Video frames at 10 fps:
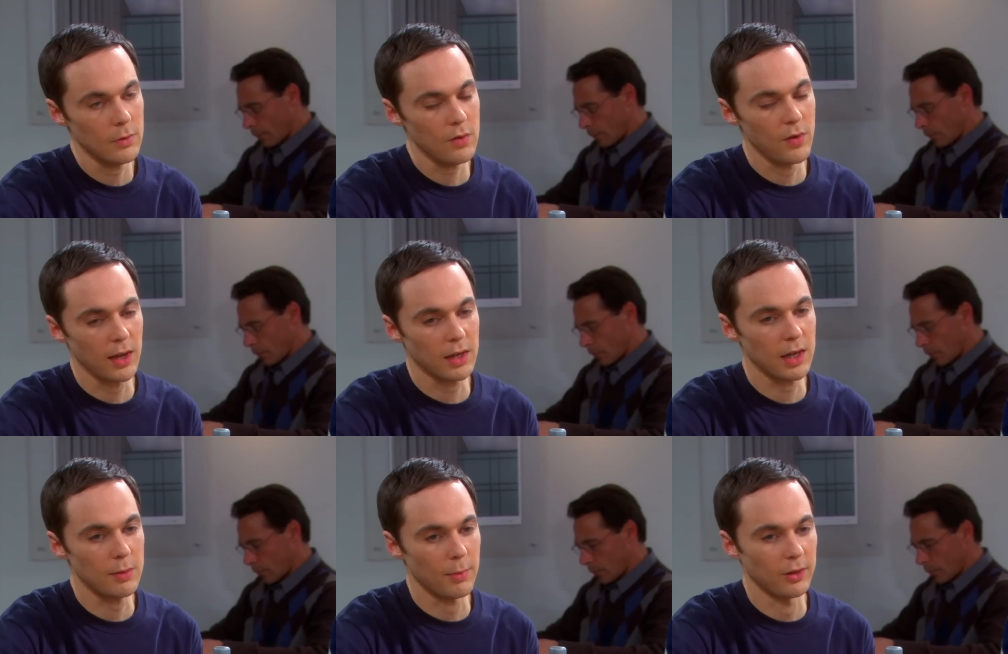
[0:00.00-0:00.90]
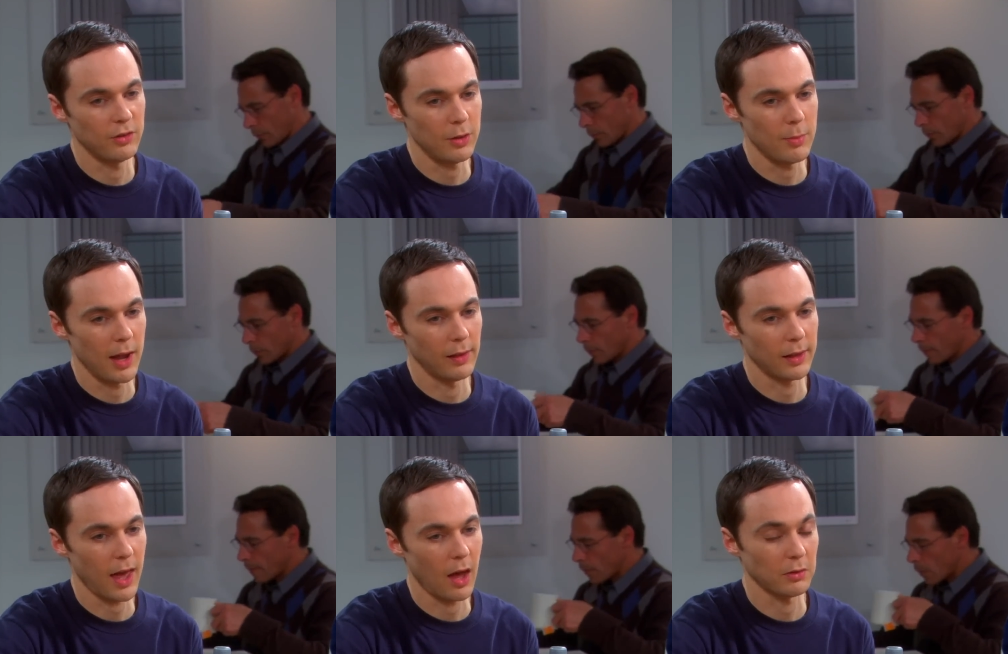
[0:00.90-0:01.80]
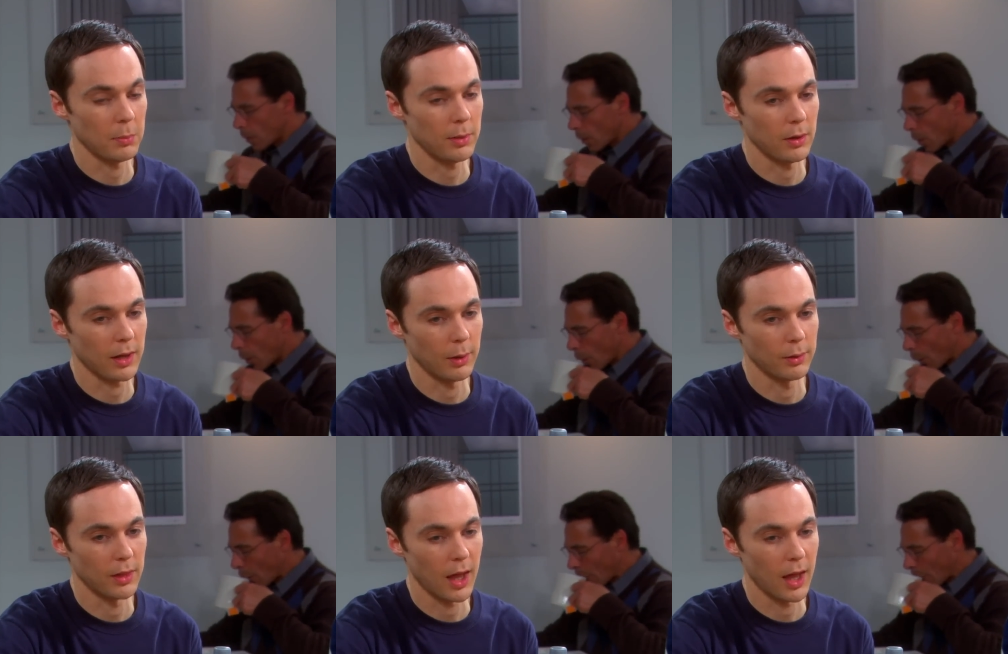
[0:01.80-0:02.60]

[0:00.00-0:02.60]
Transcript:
Speaker 1: If I could keep my Gmail account, I'd be okay with